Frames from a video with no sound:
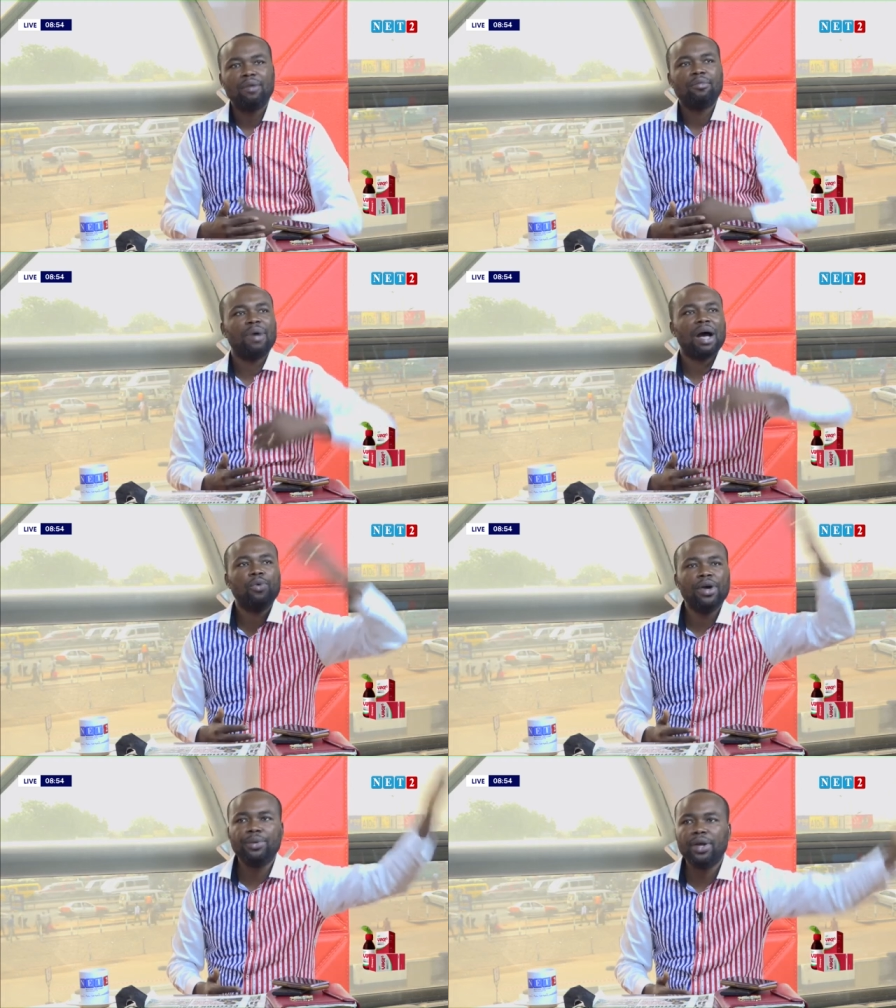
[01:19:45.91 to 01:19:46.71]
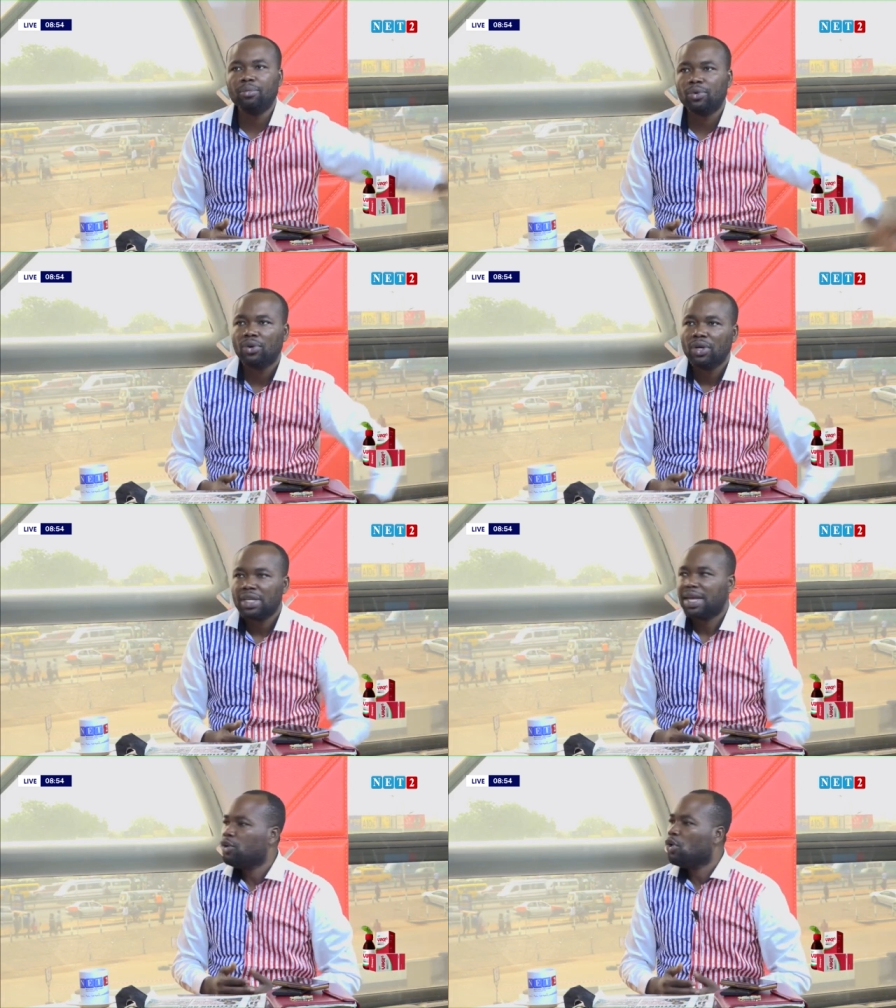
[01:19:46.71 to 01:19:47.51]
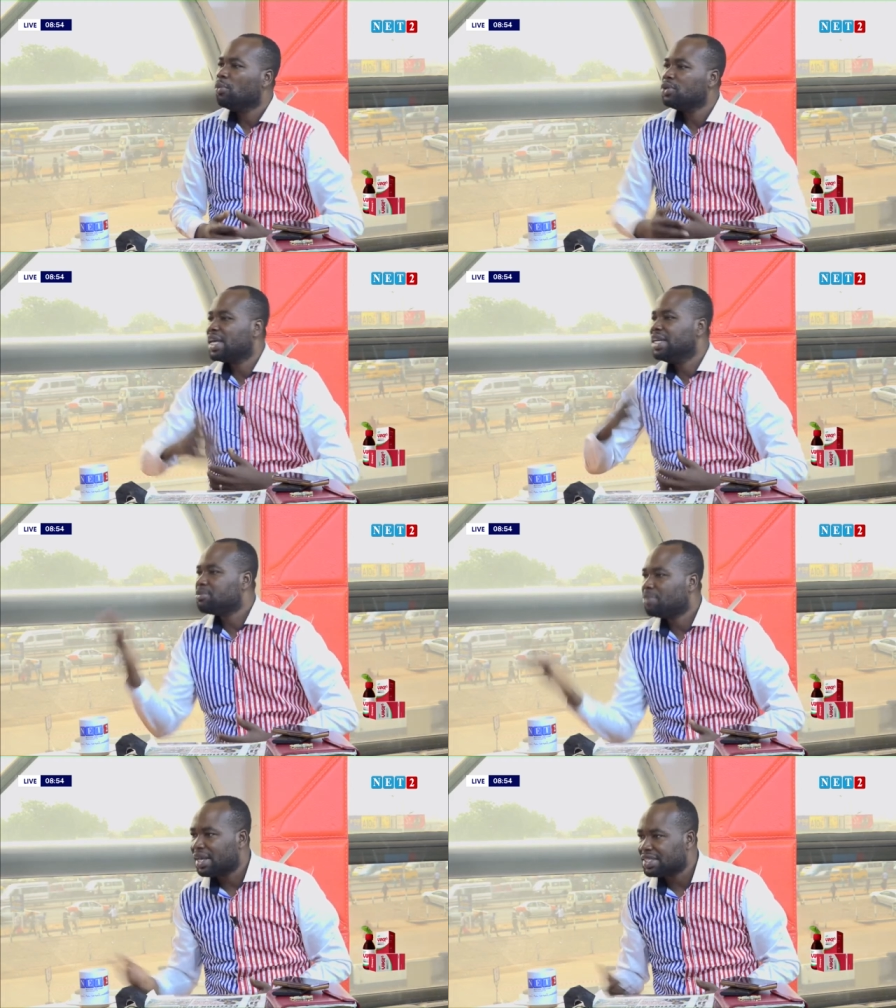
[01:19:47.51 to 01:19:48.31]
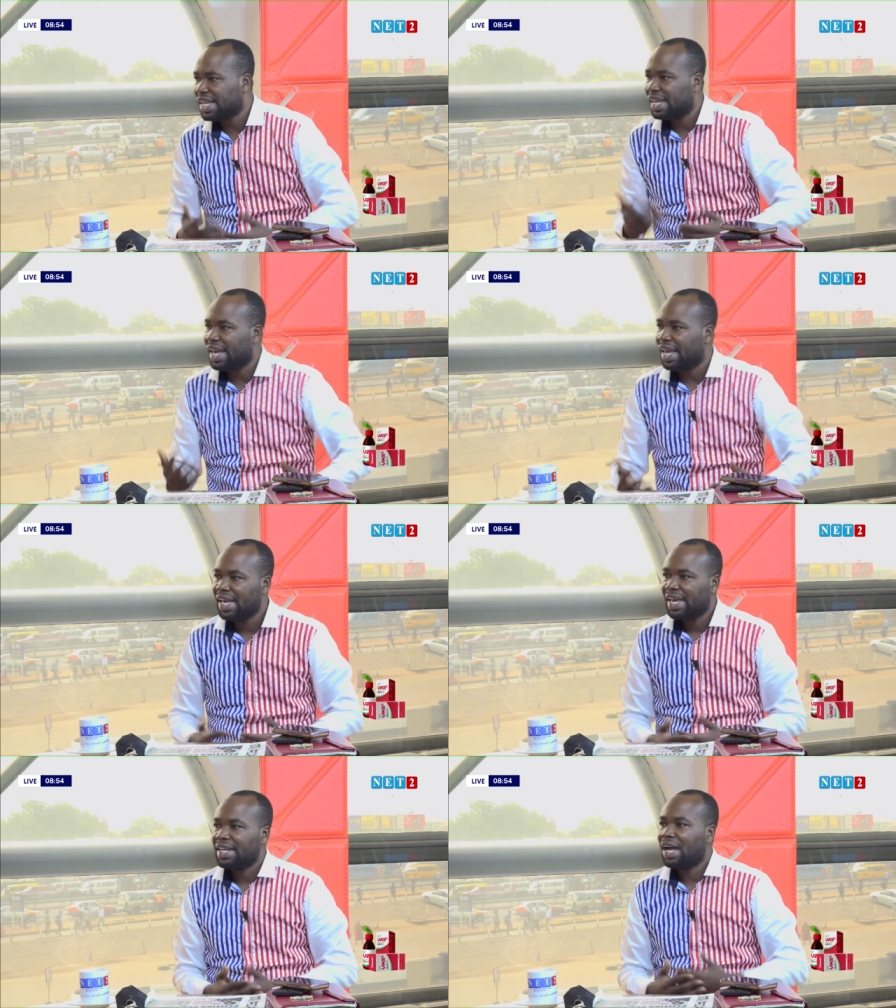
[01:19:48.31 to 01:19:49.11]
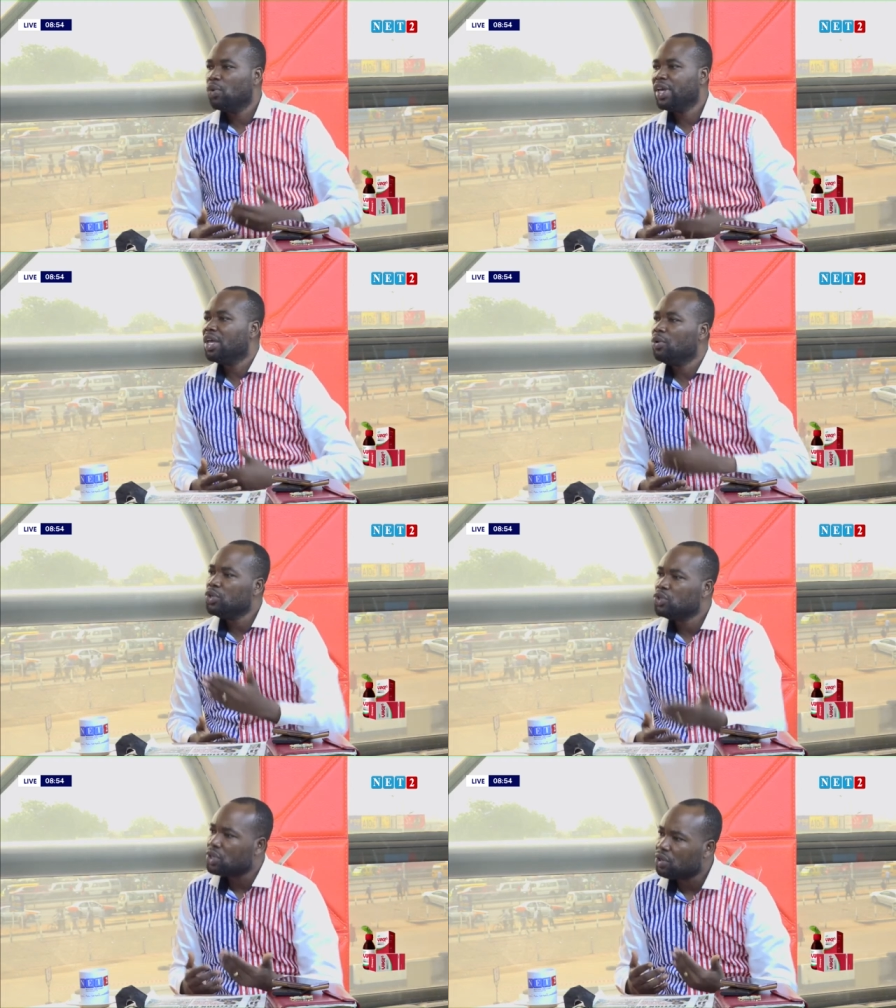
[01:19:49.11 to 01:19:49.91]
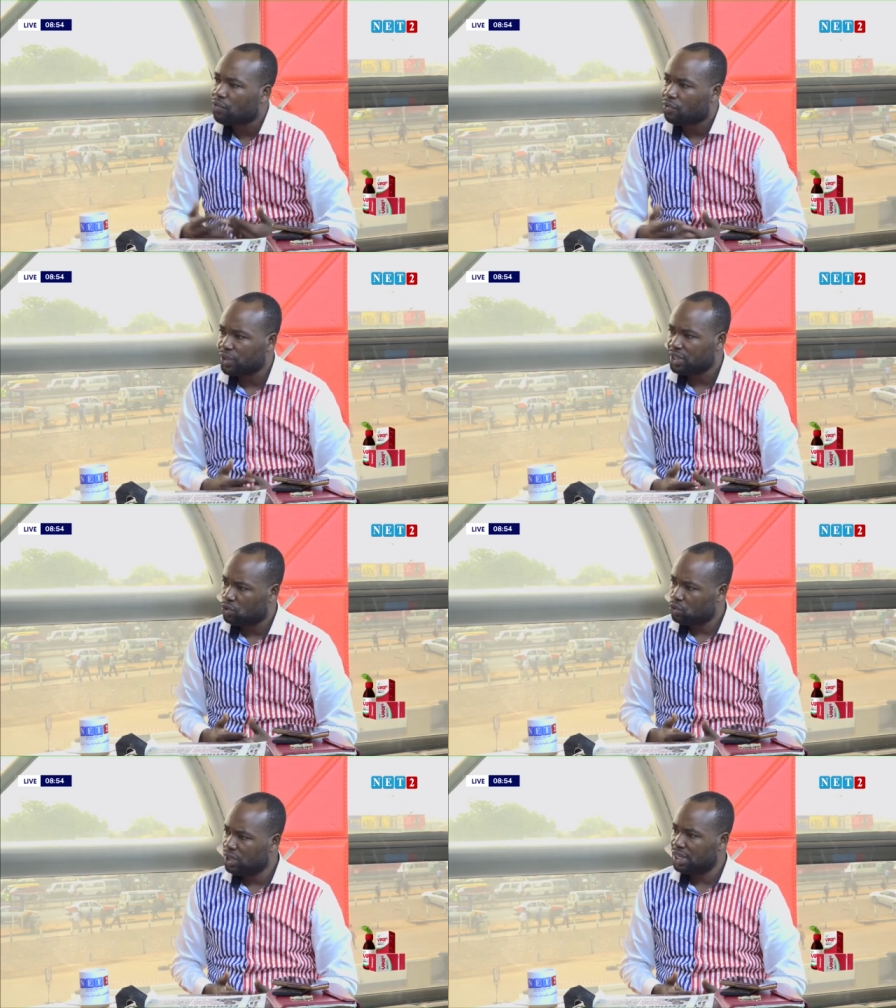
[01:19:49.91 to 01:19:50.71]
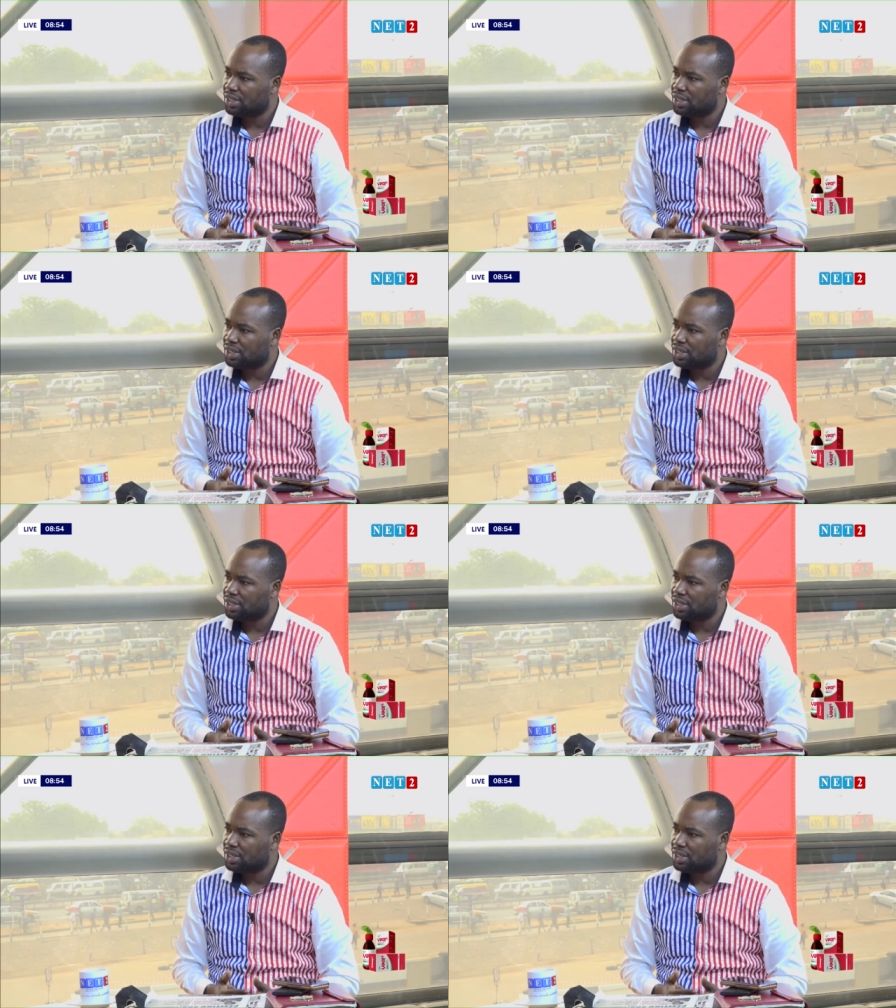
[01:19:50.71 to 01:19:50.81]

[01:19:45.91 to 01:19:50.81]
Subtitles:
ba ko etwe mu no ye the almost 8 months na ye na we ye reduce ni for 42 days